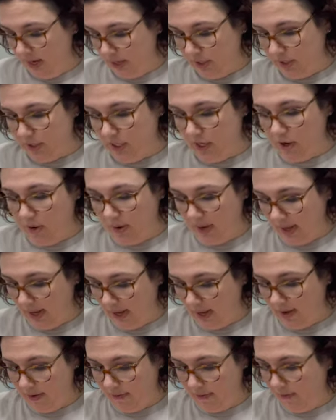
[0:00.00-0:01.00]
So
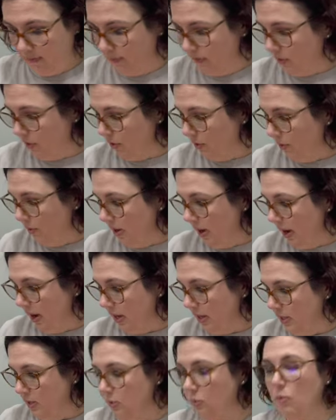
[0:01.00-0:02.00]
if you
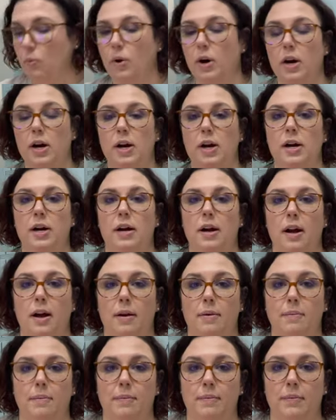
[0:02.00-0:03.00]
guys were
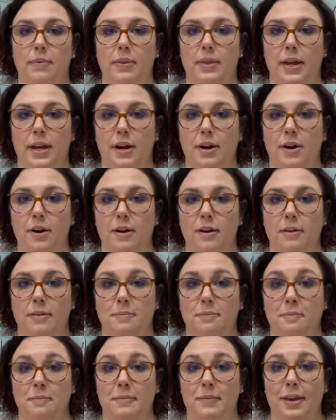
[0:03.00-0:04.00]
there
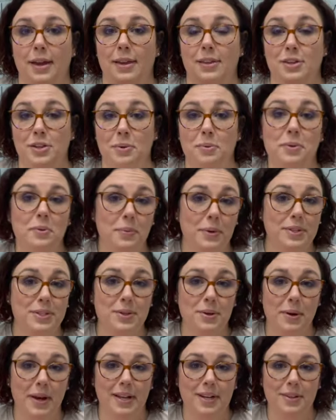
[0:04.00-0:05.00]
and you were the ones
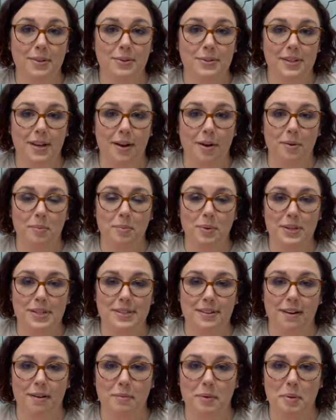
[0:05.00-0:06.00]
who handed this out, please
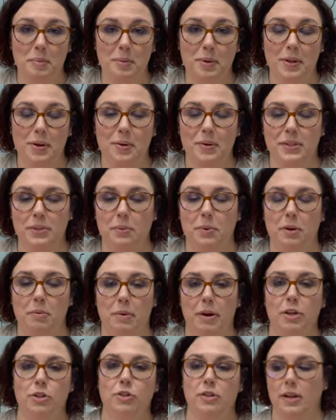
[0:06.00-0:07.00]
comment below because I want to
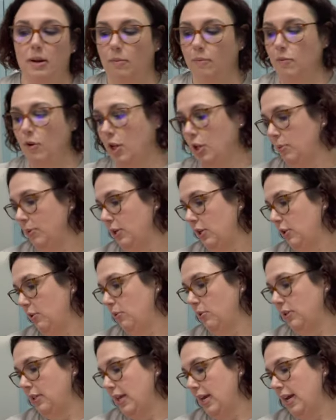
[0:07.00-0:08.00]
make sure that I'm following you
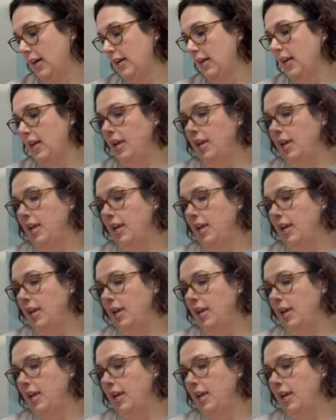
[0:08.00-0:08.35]
online.